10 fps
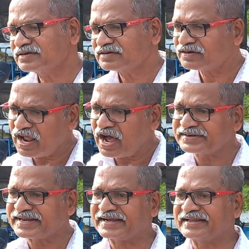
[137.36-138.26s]

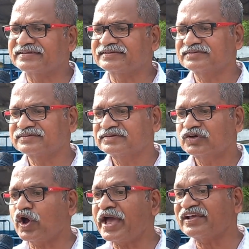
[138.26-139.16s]
clotted,
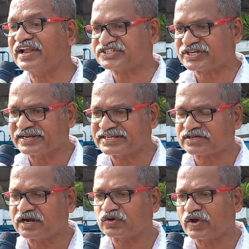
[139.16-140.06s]
coagulation, that is
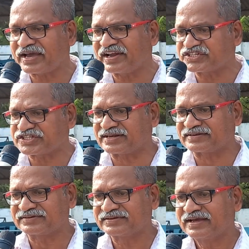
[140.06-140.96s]
called coagulation,
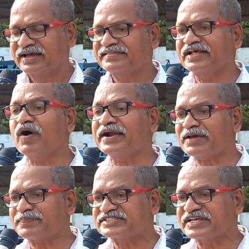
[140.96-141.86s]
then what
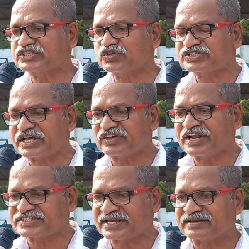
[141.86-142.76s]
happens? There is no
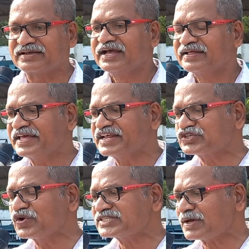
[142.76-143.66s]
circulation. There is
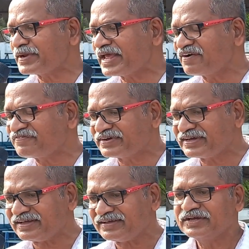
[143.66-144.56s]
no supply of
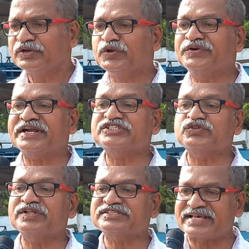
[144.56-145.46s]
nutrients
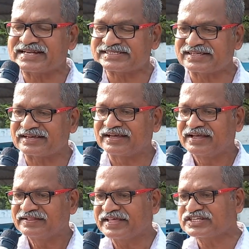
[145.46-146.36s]
to the cells.
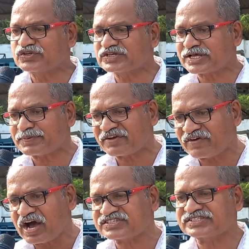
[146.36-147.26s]
There is no supply of
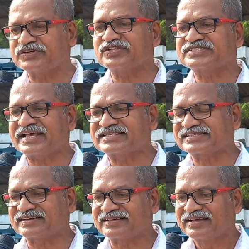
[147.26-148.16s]
oxygen to the cells.
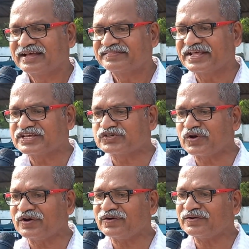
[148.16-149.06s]
There is
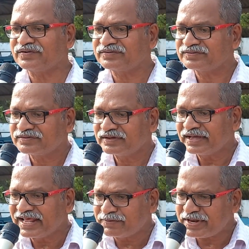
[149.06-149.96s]
no
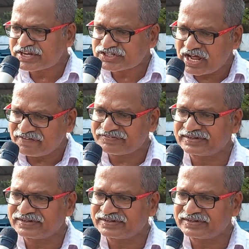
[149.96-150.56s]
elimination of